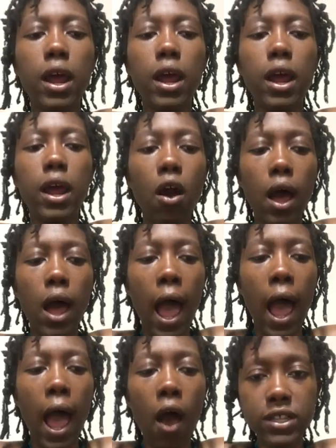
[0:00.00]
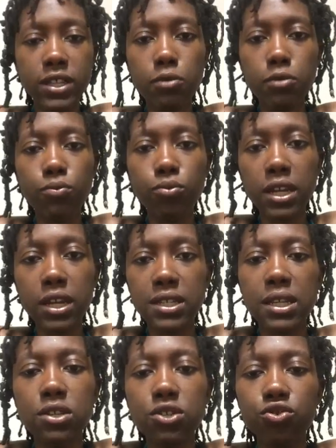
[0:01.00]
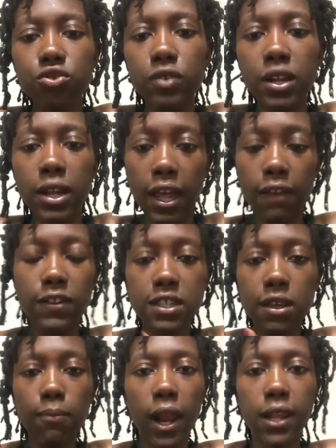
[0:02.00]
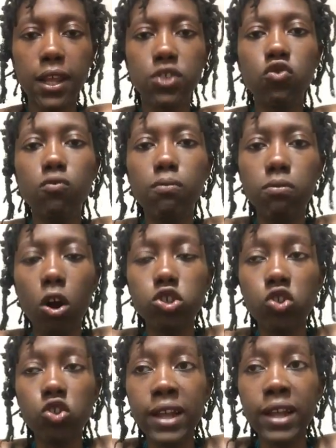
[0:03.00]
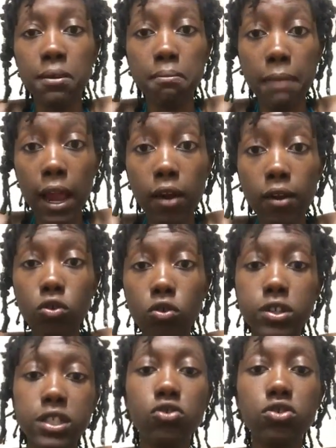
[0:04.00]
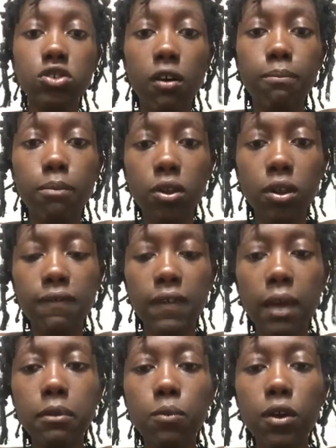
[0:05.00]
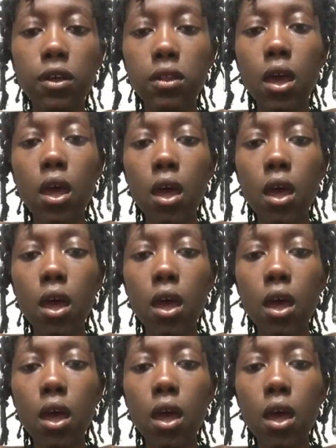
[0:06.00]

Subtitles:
And I always tell people get a synastry reading if it's somebody that you are trying to marry or see yourself building a family with